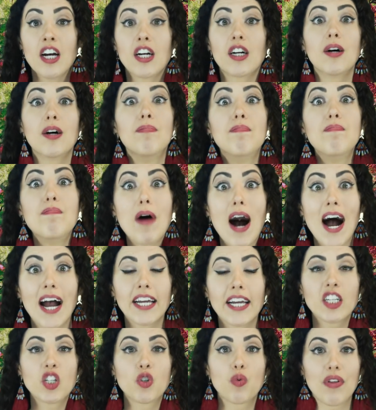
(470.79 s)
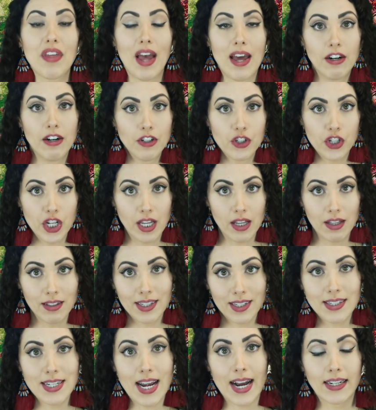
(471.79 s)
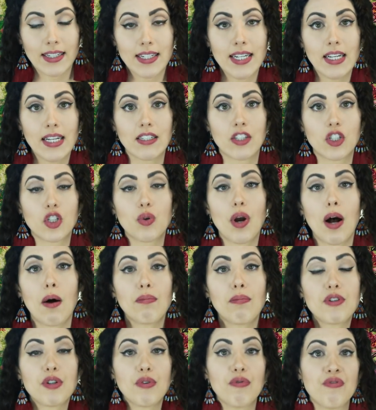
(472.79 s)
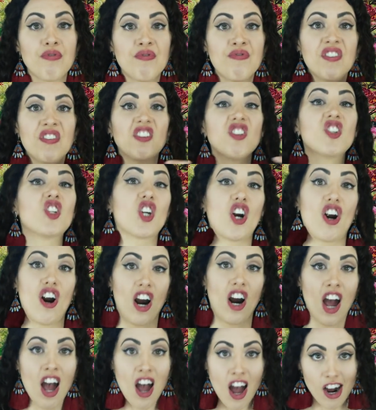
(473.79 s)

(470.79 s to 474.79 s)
combined with energy healing techniques to help to filter,